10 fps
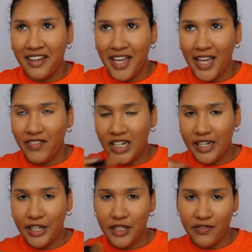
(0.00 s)
every
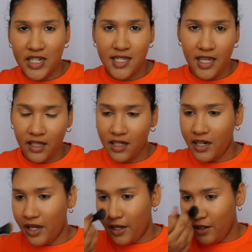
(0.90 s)
day to every second
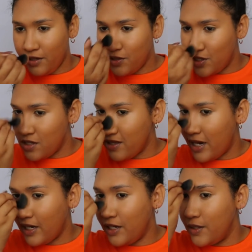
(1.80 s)
day just so that I
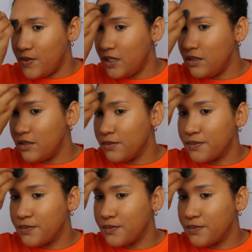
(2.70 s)
can use it.